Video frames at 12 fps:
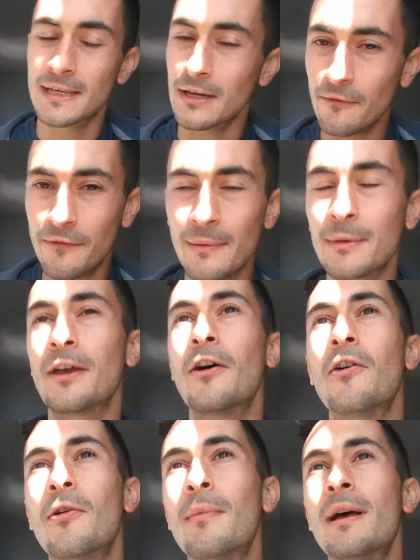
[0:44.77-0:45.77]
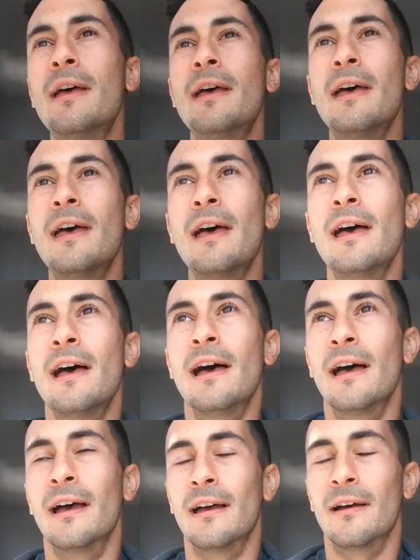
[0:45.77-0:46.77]
Single family home.
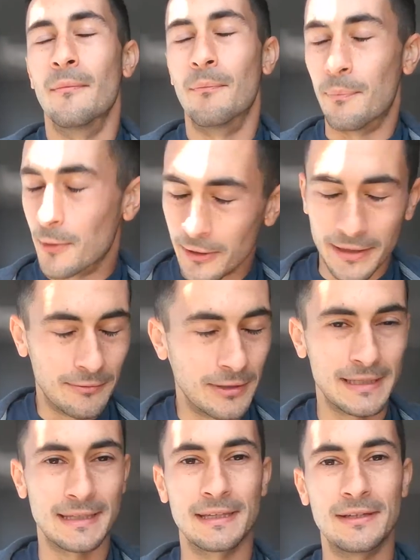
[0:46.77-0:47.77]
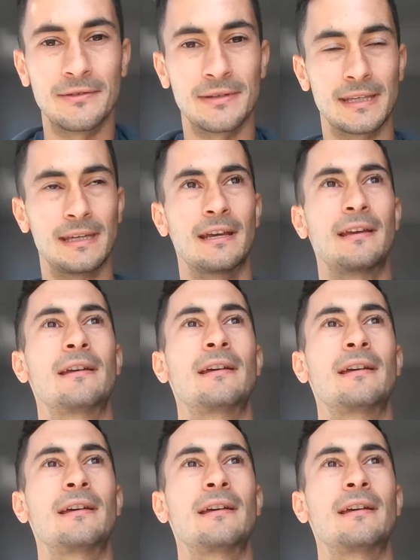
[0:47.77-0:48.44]
Boy, was this a doozy.